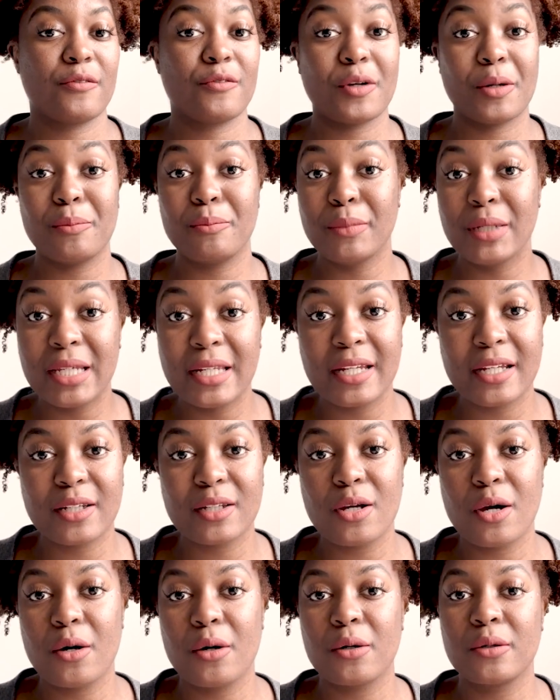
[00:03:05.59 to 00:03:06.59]
from meeting
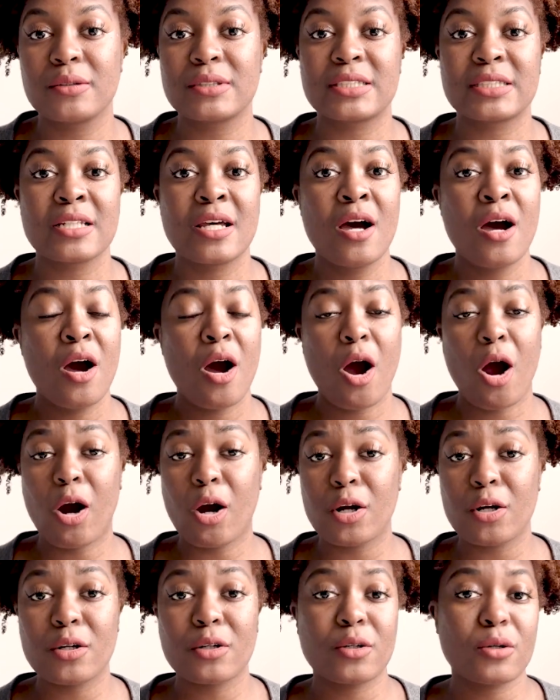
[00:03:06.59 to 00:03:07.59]
notes,
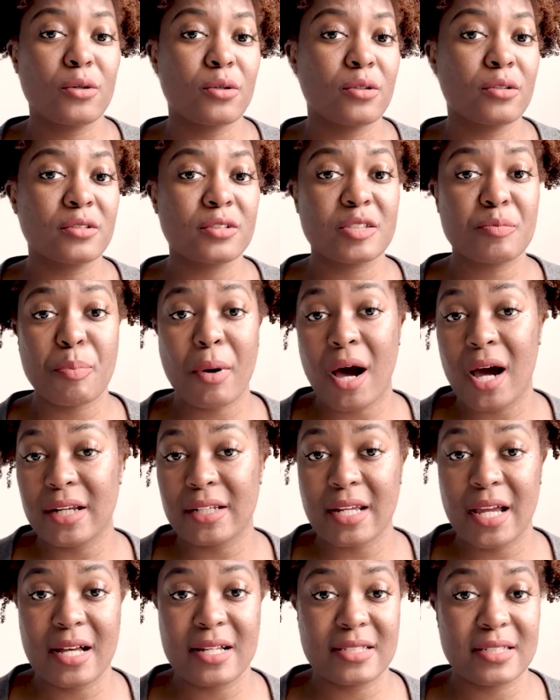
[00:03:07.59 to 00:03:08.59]
articles,
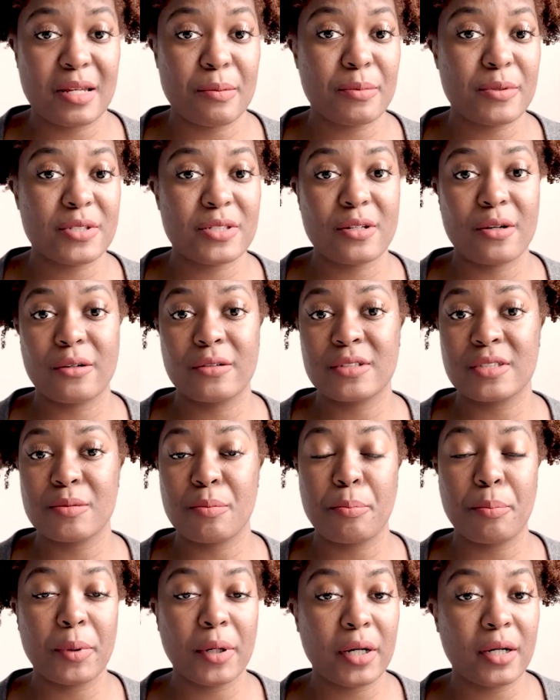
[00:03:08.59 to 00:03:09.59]
podcast episodes,
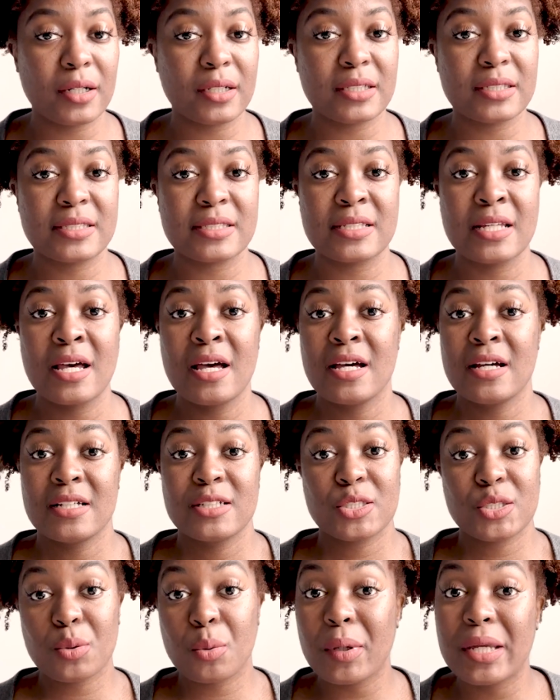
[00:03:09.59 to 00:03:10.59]
books,
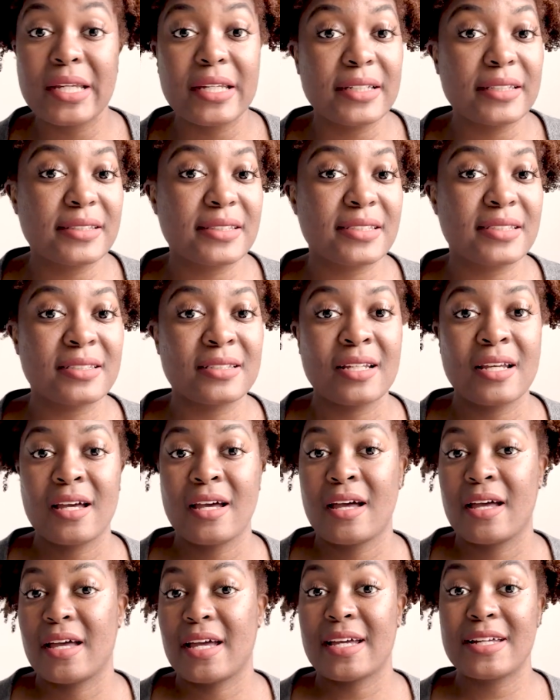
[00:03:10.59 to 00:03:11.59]
tweets,
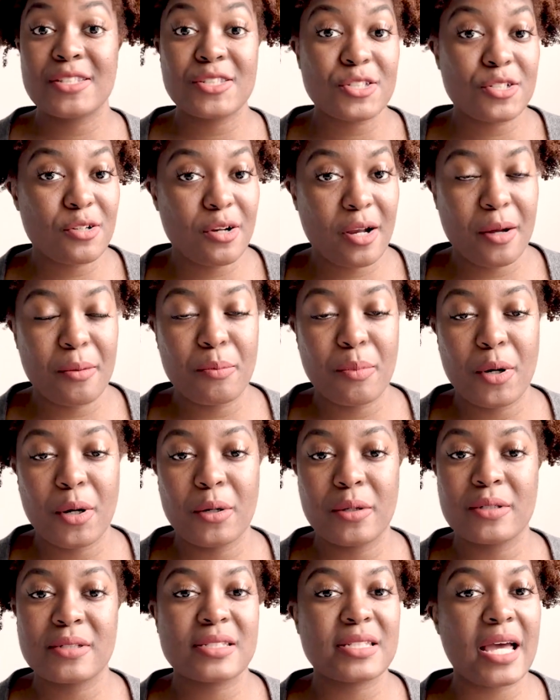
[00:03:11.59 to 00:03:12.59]
Instagram
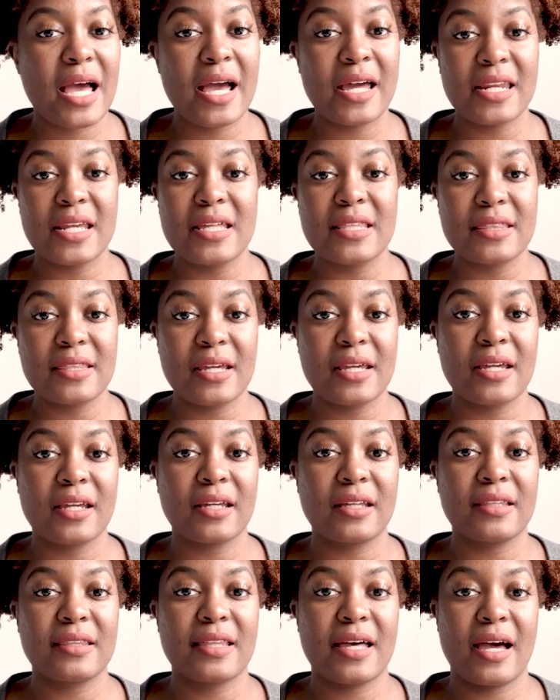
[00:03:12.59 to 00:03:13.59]
posts,
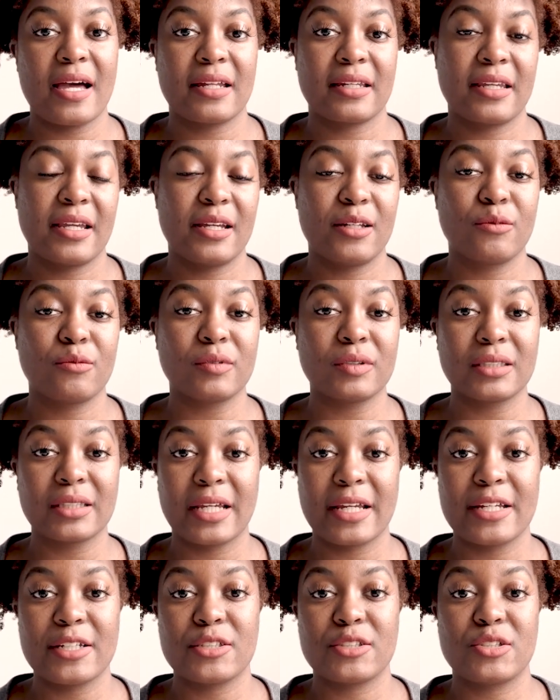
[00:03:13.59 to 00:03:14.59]
anything that can
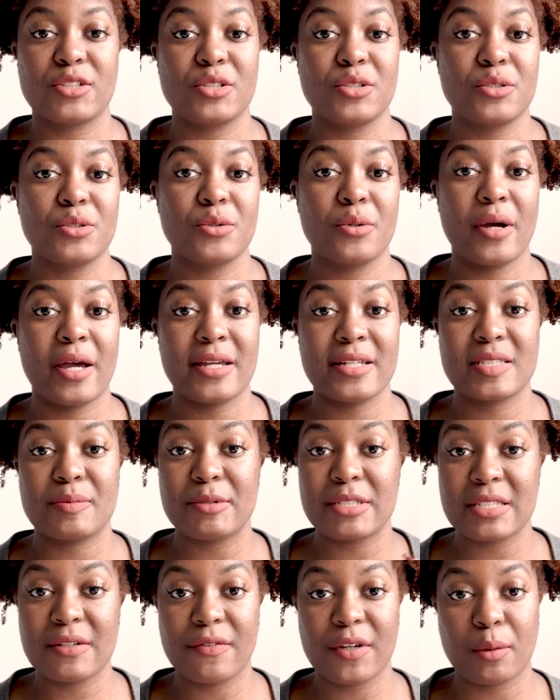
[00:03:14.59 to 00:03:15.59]
relate to a
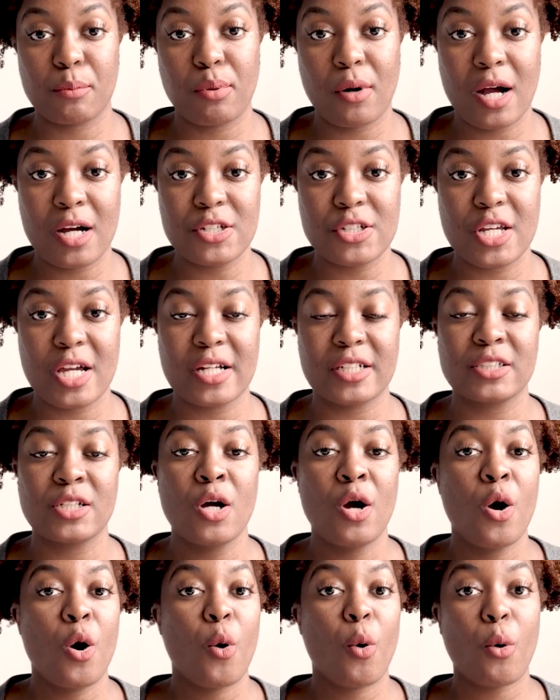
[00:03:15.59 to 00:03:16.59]
specific project
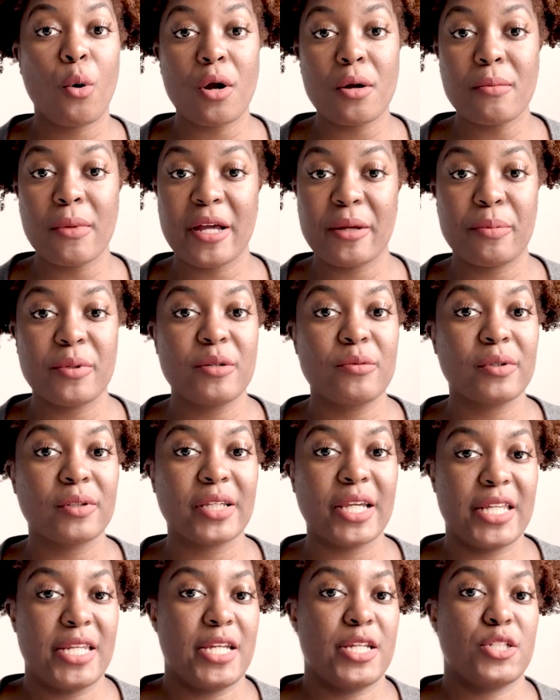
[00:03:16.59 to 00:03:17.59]
or might be
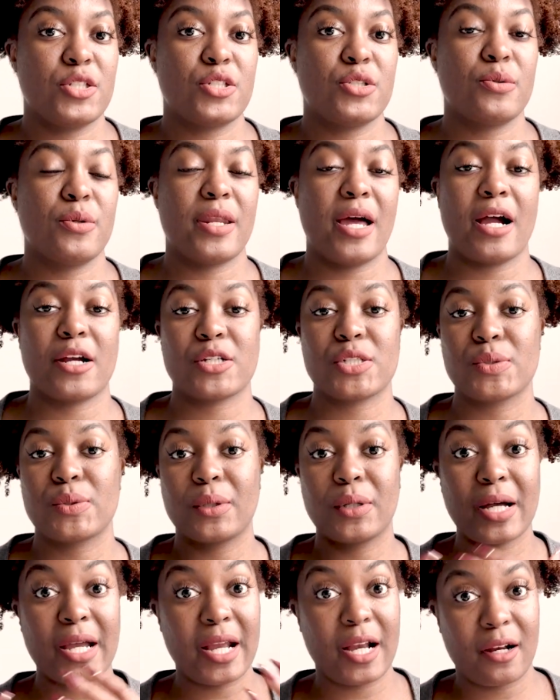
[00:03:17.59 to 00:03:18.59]
relating to an
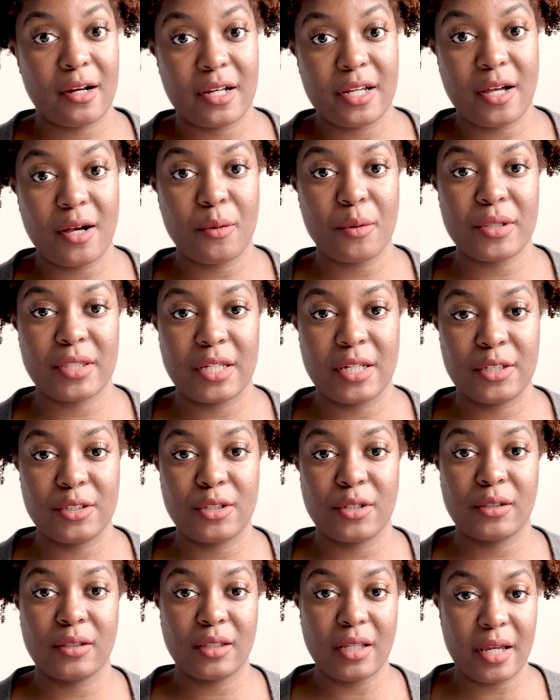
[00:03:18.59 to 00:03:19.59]
actual area within
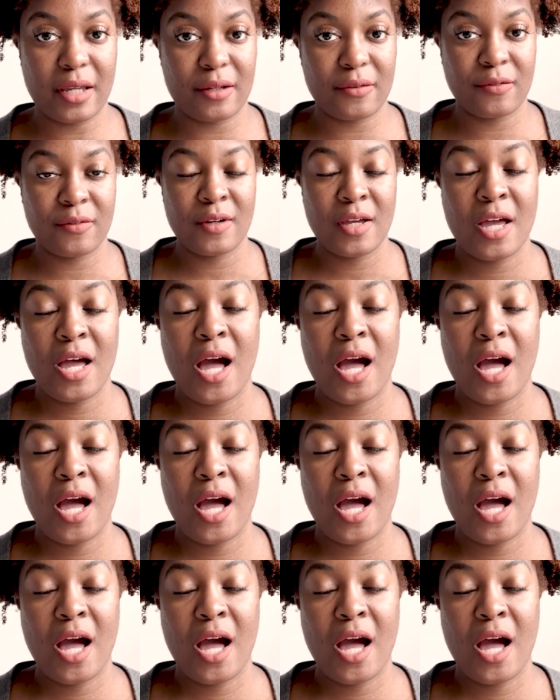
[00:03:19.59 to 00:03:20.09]
your life.